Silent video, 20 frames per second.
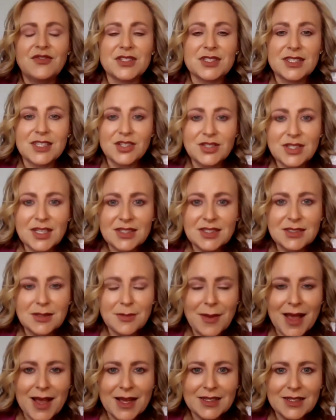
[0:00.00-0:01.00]
If the skill
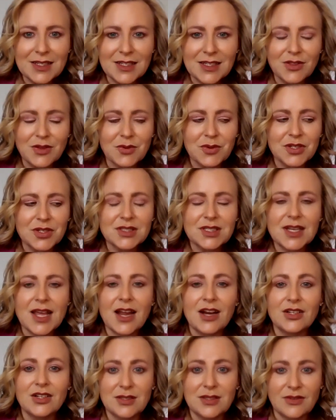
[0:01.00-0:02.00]
sets demanded in the world
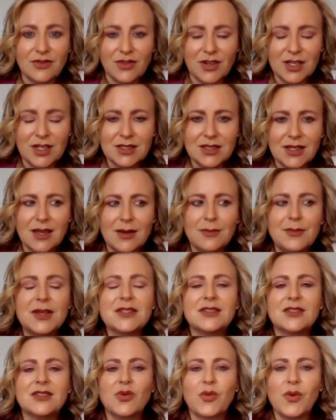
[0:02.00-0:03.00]
today are different, it
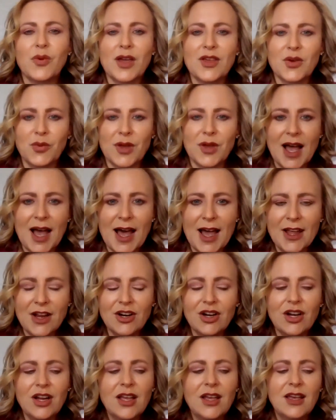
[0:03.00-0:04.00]
means the way that we
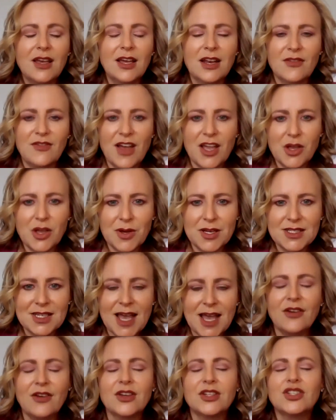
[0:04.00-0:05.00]
hire and evaluate
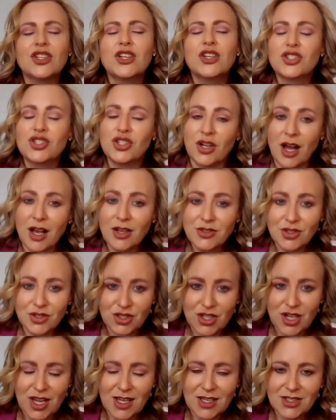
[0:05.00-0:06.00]
talent should
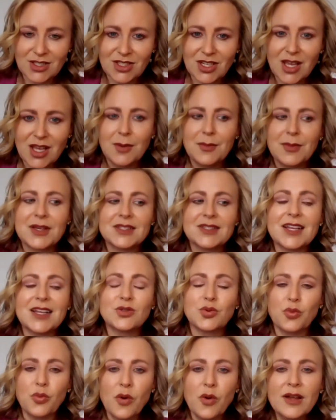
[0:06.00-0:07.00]
also change, because
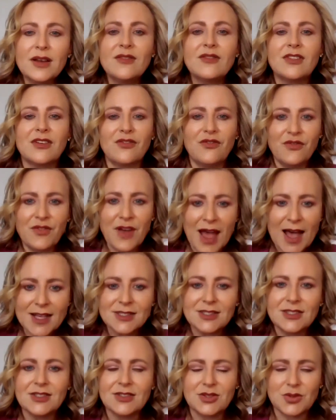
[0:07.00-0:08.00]
that's one of the
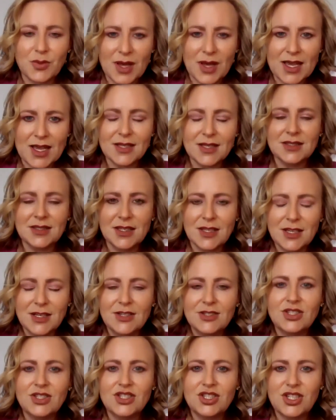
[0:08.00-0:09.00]
fastest ways
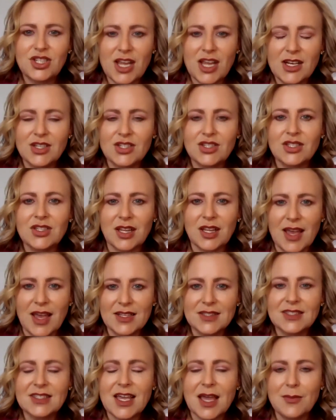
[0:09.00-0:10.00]
to change the
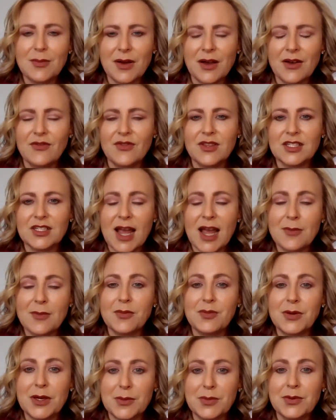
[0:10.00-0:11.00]
landscape of the
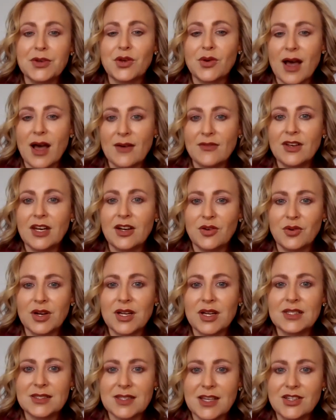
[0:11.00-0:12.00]
type of people you have in an
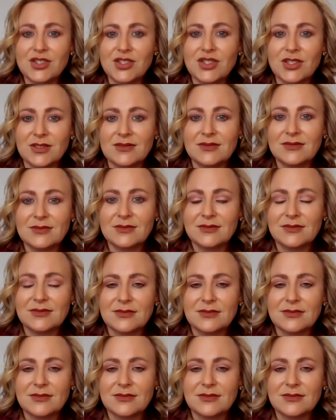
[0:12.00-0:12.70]
organization.